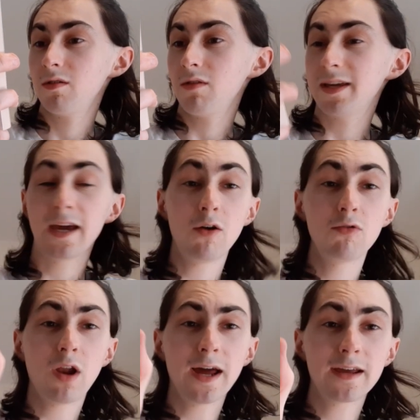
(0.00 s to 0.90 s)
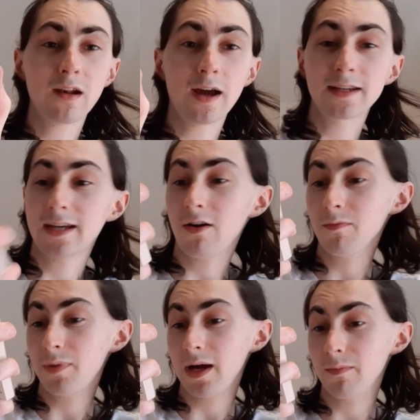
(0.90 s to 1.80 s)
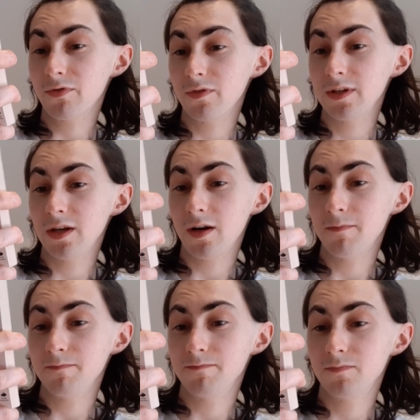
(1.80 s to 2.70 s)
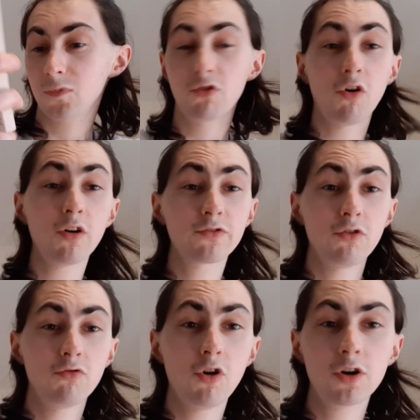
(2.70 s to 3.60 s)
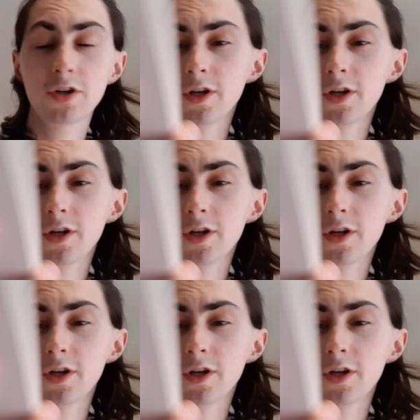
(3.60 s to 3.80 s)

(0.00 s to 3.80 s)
a girl lying down, perhaps on the grass or a rock.